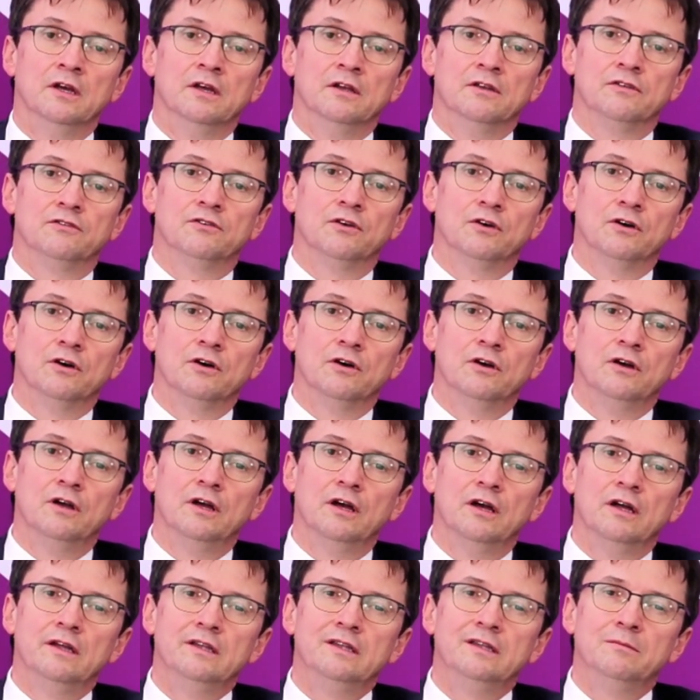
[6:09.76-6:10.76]
So,
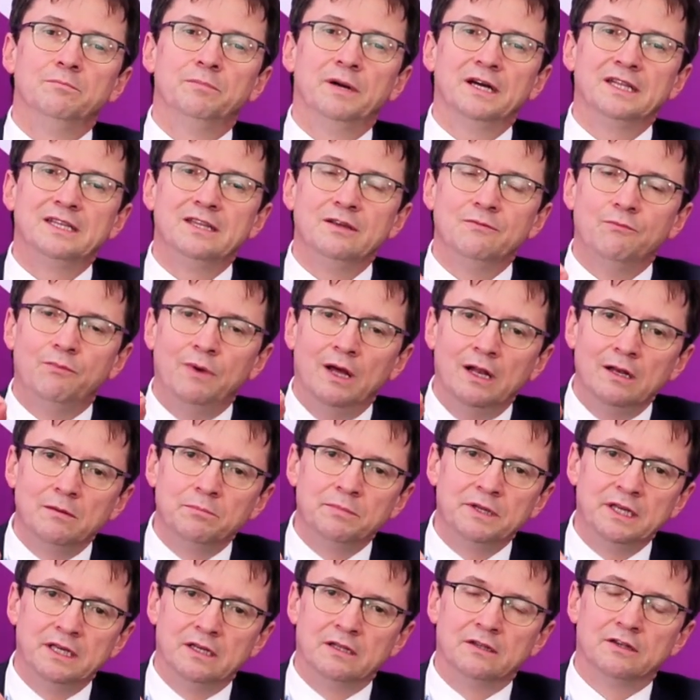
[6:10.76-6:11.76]
but the
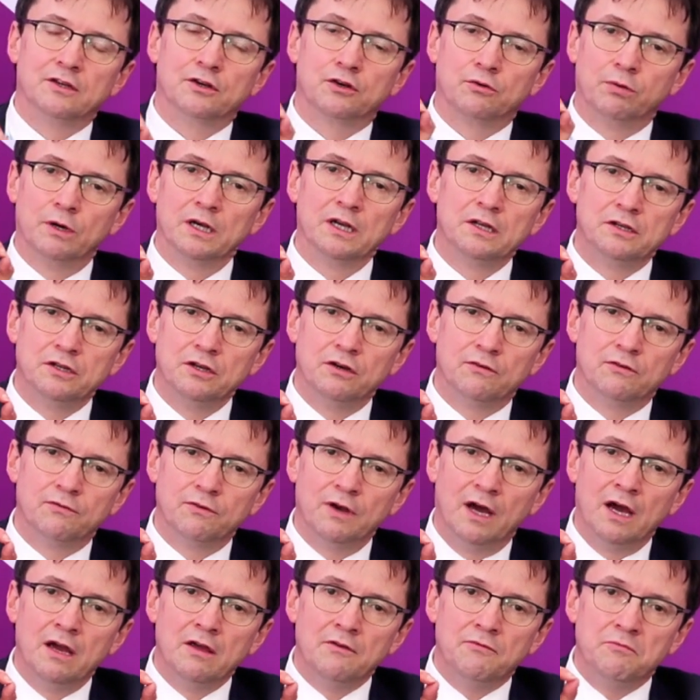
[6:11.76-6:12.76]
well-being, the quality of
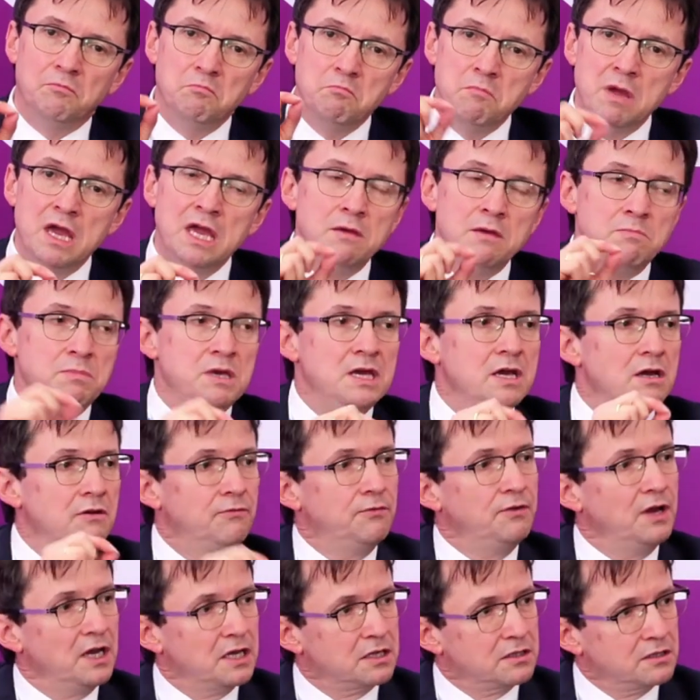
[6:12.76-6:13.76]
life may be
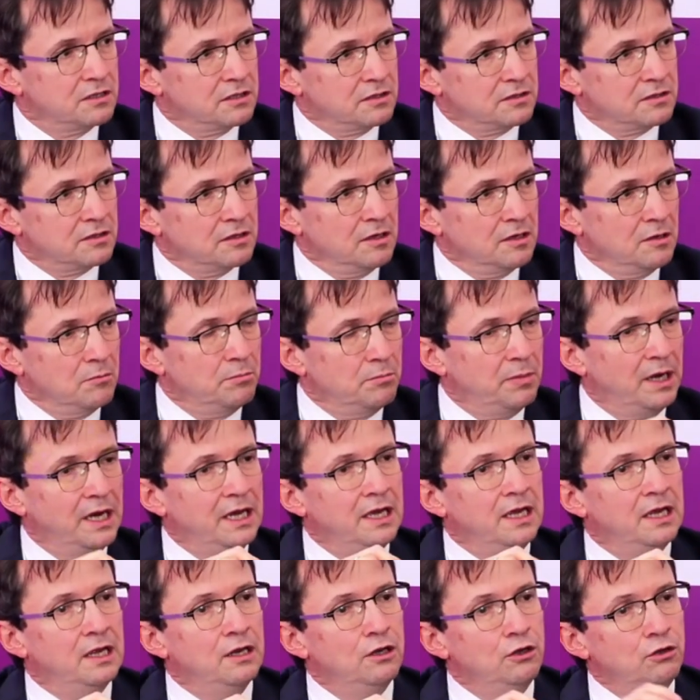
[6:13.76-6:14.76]
affected
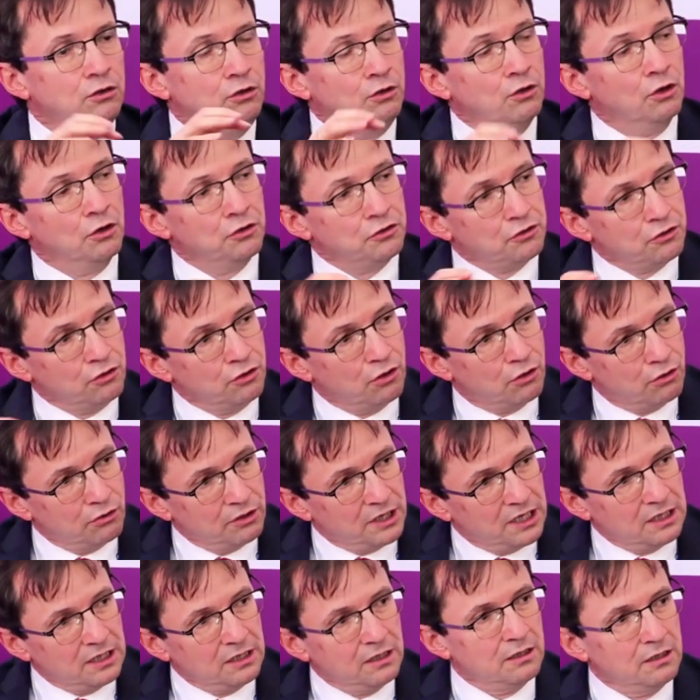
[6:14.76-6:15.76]
by not
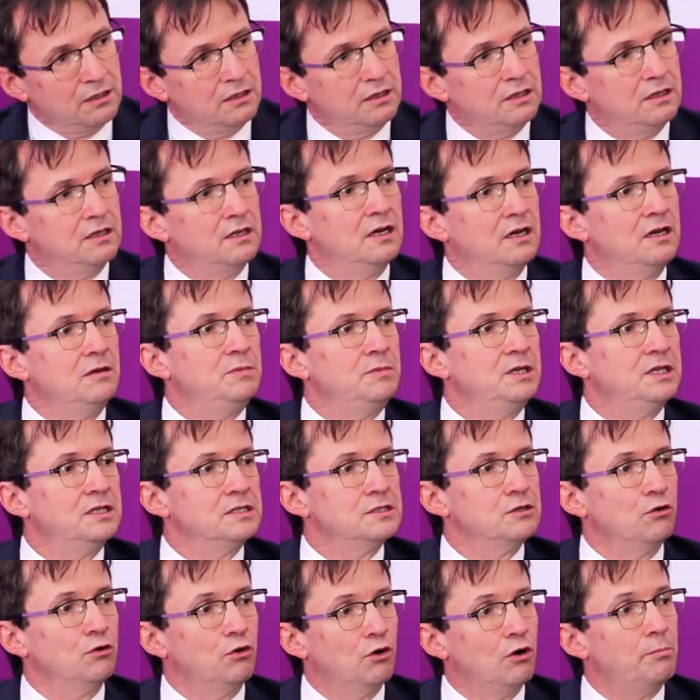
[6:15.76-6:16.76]
knowing the
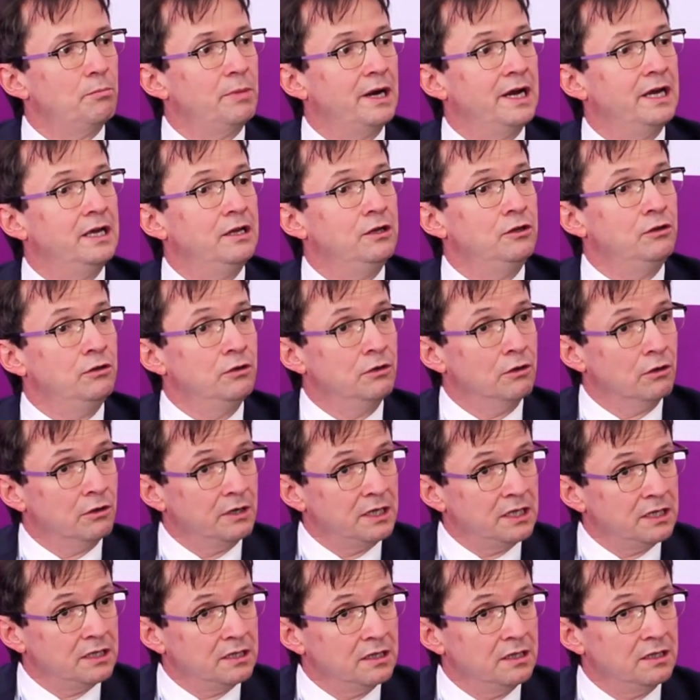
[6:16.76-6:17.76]
diabetes or by
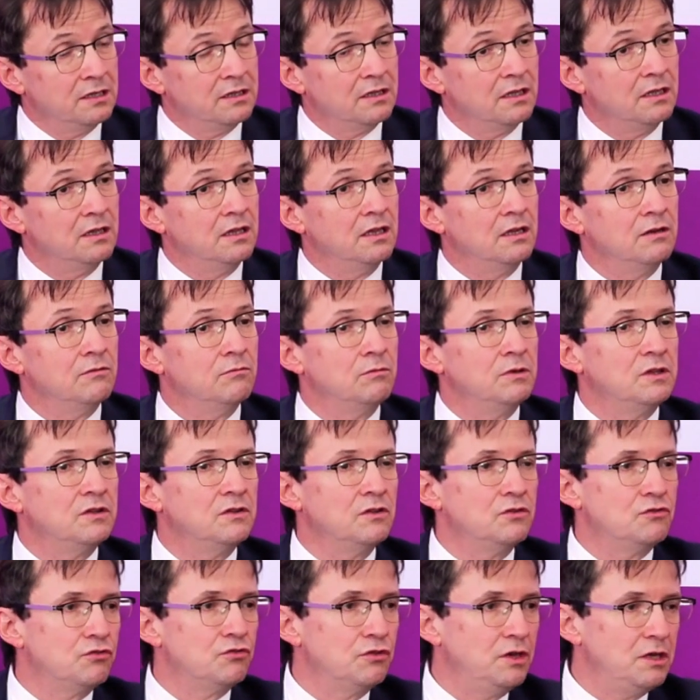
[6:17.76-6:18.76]
knowing it and then with
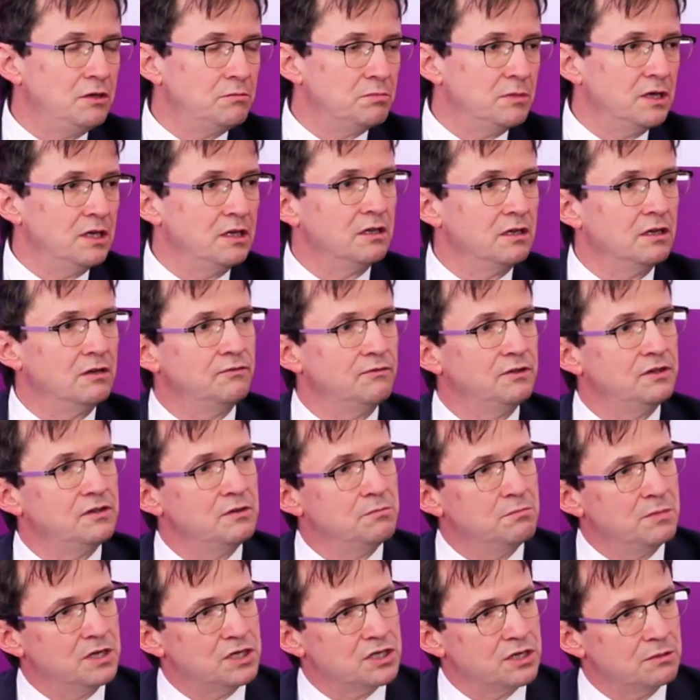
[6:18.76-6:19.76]
the treatment and with the
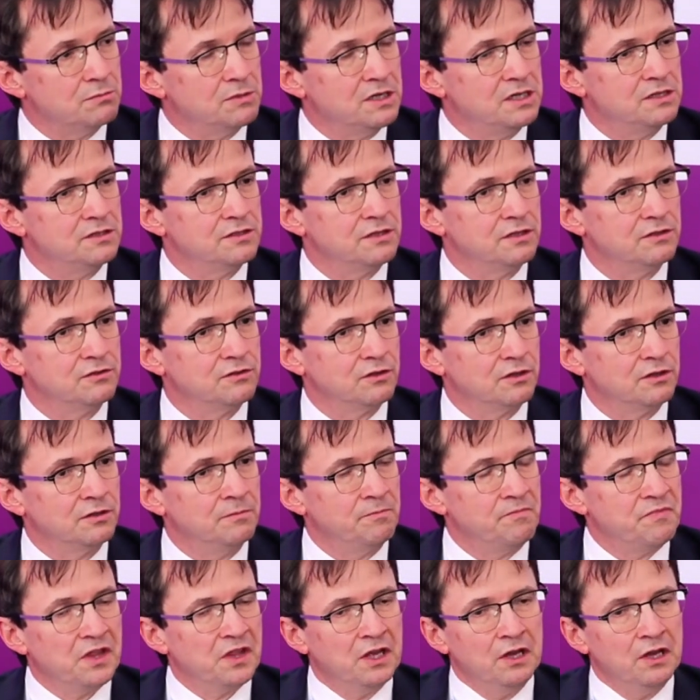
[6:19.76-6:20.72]
measurements and so on.